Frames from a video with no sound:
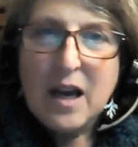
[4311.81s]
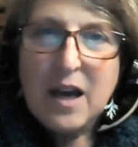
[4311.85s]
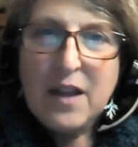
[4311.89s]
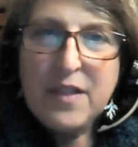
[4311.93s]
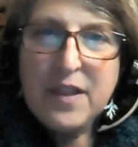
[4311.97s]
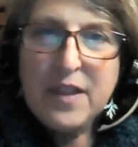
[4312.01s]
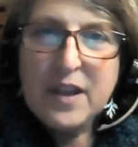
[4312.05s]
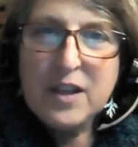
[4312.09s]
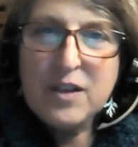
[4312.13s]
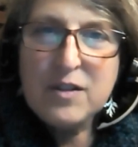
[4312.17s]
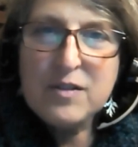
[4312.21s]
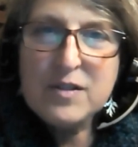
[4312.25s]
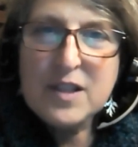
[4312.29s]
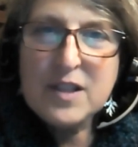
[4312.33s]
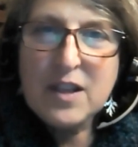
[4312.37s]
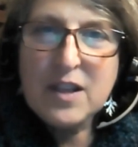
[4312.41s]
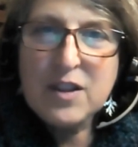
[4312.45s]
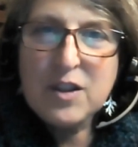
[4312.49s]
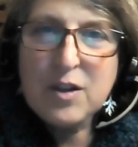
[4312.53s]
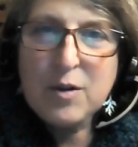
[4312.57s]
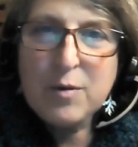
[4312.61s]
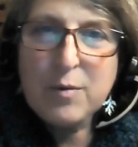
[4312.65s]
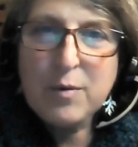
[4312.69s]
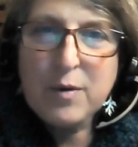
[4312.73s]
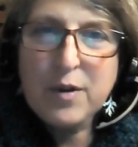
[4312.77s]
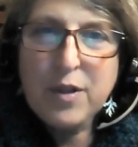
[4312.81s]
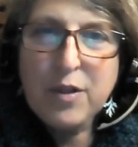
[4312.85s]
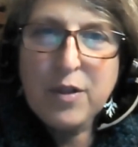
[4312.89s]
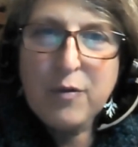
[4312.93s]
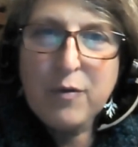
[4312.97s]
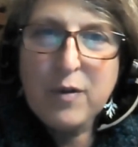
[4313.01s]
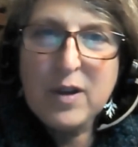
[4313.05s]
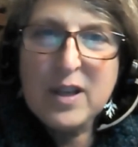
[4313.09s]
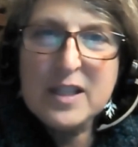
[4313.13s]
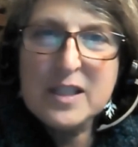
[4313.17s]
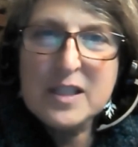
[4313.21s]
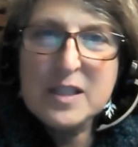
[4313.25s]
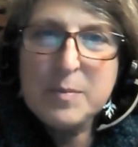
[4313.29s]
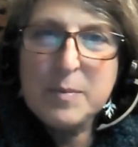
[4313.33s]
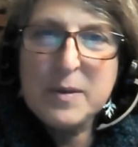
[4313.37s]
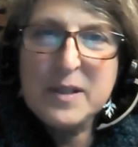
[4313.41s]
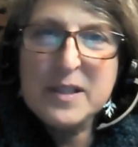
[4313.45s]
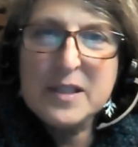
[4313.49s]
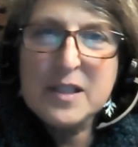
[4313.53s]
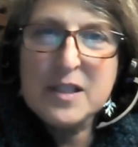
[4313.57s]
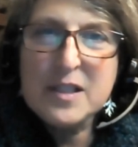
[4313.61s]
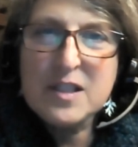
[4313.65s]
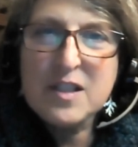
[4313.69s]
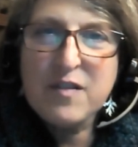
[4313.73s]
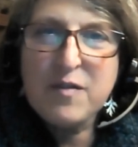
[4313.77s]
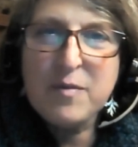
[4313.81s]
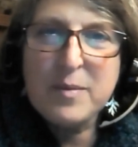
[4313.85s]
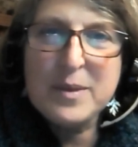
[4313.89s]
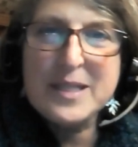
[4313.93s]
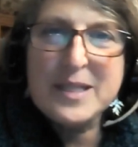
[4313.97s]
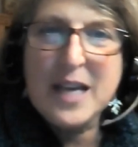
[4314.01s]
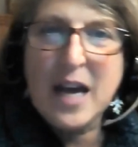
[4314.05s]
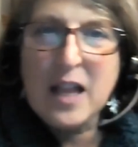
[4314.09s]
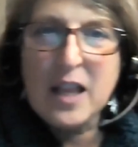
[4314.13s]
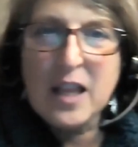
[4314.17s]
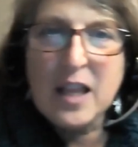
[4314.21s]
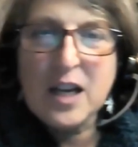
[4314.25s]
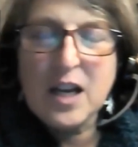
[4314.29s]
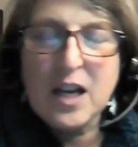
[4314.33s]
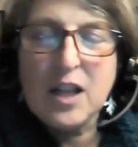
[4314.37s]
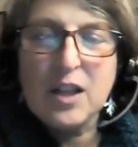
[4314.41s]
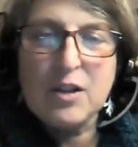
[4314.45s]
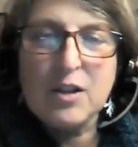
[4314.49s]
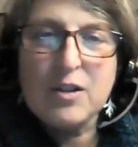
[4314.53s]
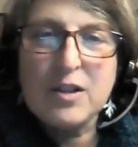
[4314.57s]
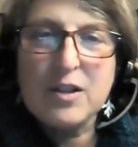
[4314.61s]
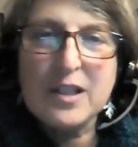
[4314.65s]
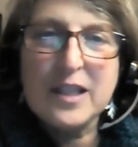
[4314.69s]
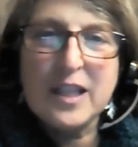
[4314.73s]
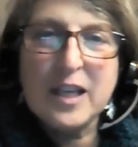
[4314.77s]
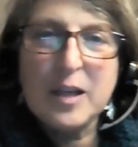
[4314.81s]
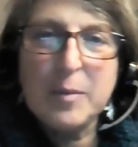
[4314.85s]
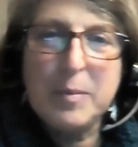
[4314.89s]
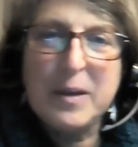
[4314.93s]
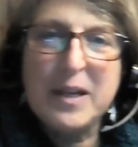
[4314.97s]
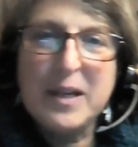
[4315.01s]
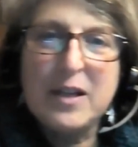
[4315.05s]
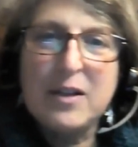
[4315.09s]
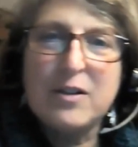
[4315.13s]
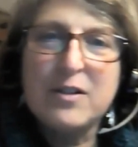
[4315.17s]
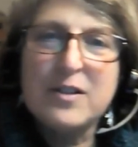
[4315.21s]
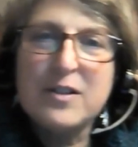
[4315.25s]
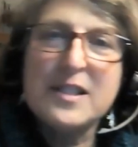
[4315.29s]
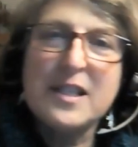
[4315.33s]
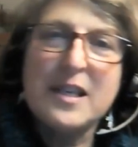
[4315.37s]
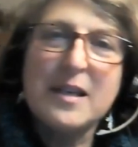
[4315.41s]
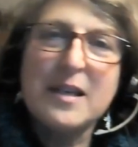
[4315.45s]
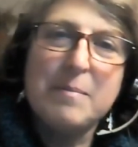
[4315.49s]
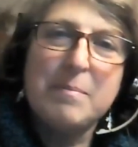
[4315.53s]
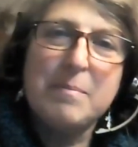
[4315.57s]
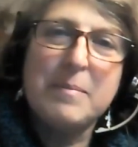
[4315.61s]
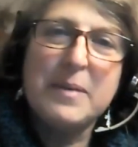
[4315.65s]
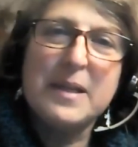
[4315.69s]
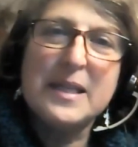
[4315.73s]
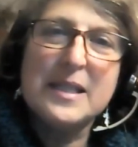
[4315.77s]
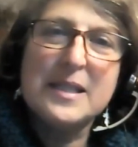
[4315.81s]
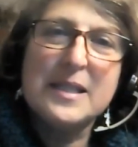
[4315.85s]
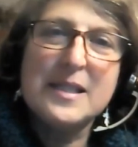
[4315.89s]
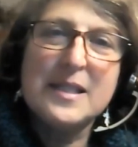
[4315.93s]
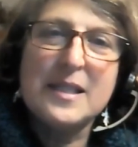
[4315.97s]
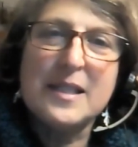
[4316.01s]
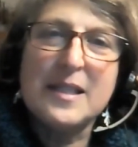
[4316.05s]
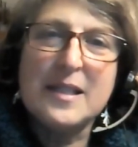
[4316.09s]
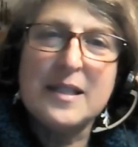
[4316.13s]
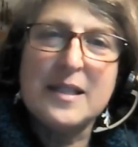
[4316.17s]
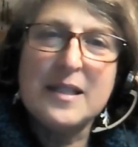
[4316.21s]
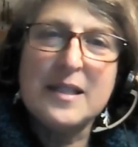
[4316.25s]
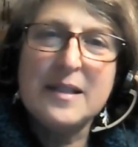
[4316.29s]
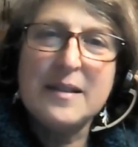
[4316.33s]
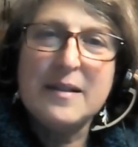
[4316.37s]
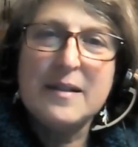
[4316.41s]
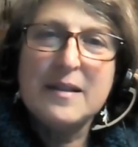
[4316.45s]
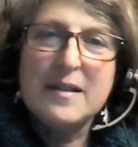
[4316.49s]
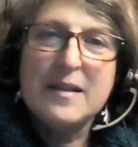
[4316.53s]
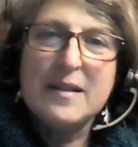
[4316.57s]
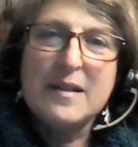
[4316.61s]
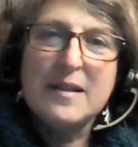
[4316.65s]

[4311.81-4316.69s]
I think you said there were three species of metallic colored click beetles in BC.